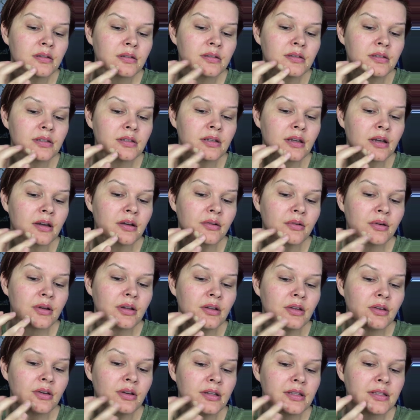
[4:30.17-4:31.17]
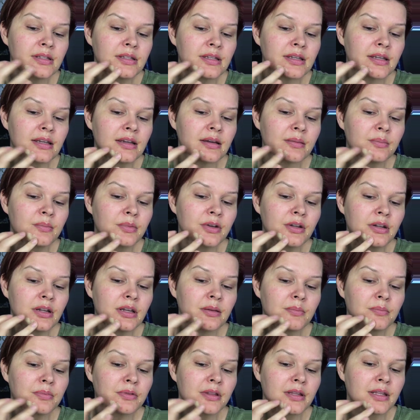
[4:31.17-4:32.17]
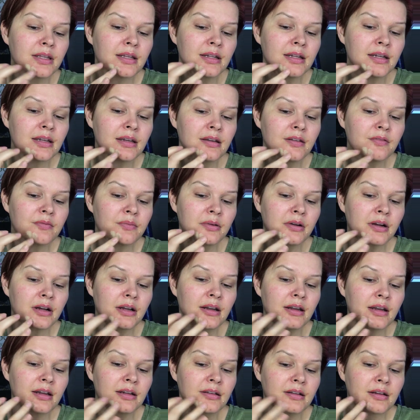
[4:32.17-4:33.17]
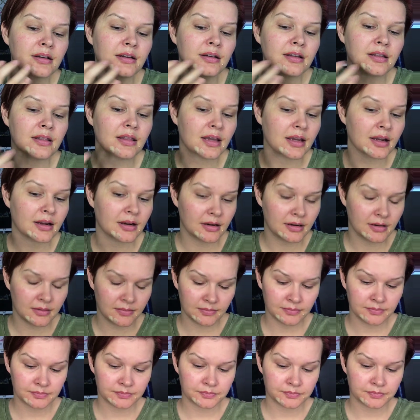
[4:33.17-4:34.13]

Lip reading: So, and you can see I'm putting plenty of product on there.